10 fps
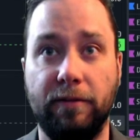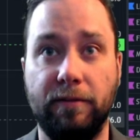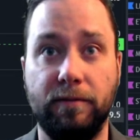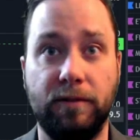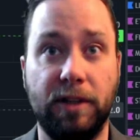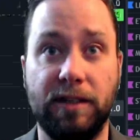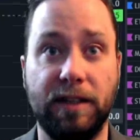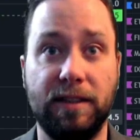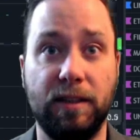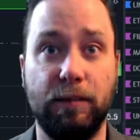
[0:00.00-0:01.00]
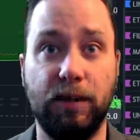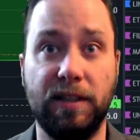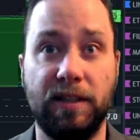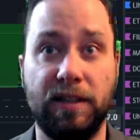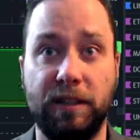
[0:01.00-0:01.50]
and just in
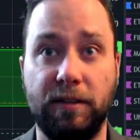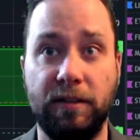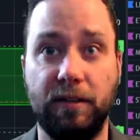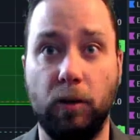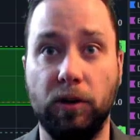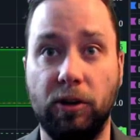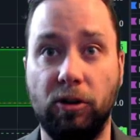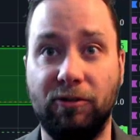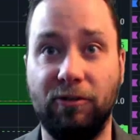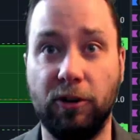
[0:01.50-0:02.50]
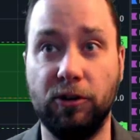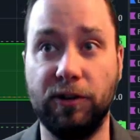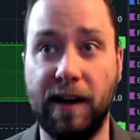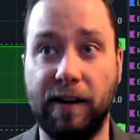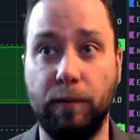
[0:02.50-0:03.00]
simplicity, go a little further
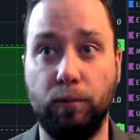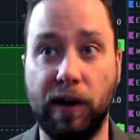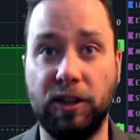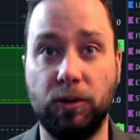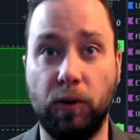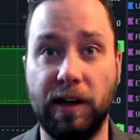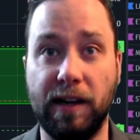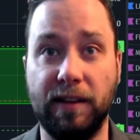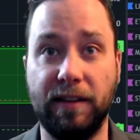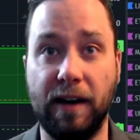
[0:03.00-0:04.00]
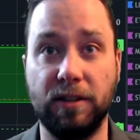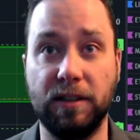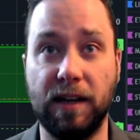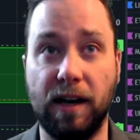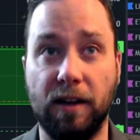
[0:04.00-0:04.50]
down and break
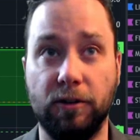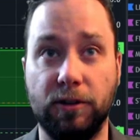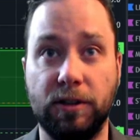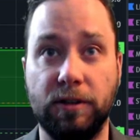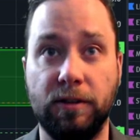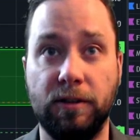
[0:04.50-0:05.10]
$29,000,